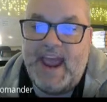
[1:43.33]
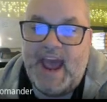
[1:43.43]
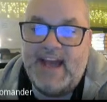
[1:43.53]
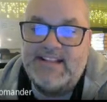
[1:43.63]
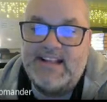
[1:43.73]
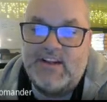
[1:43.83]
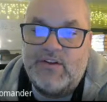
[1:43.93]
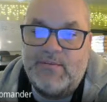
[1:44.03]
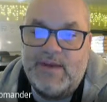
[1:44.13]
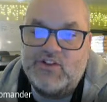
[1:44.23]
add
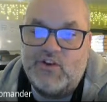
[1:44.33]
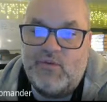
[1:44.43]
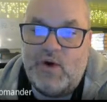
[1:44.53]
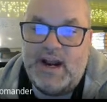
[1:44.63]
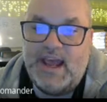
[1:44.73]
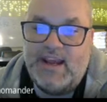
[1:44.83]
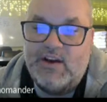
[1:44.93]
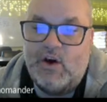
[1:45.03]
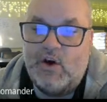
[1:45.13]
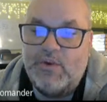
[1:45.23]
together the measure of one
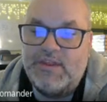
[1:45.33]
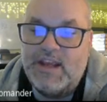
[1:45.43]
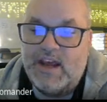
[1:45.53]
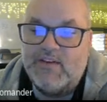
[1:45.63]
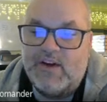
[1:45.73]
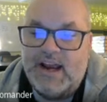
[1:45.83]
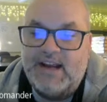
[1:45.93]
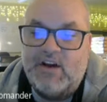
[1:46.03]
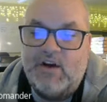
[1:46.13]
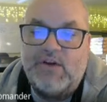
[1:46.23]
angle with the other
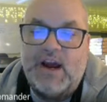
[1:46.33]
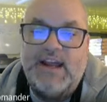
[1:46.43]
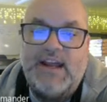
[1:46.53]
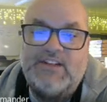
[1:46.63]
angle, right,